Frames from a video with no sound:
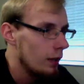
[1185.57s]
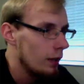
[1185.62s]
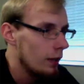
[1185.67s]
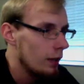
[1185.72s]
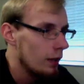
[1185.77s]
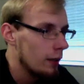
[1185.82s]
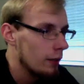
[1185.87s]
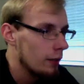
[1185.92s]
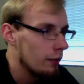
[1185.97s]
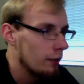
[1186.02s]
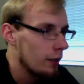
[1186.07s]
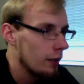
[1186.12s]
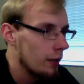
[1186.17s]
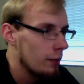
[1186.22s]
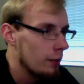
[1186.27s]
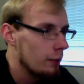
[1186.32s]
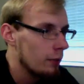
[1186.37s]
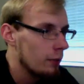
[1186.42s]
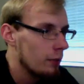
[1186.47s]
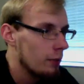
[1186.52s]
If
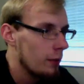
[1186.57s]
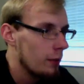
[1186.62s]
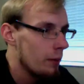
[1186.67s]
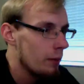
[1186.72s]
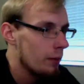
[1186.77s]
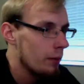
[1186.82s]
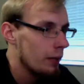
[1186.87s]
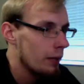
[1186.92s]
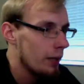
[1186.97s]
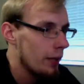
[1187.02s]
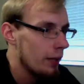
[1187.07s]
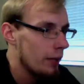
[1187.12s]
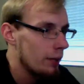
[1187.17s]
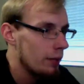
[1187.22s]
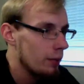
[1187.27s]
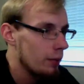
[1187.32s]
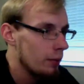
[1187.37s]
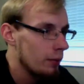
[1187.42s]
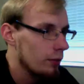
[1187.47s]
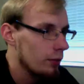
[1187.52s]
I'm remembering how to do this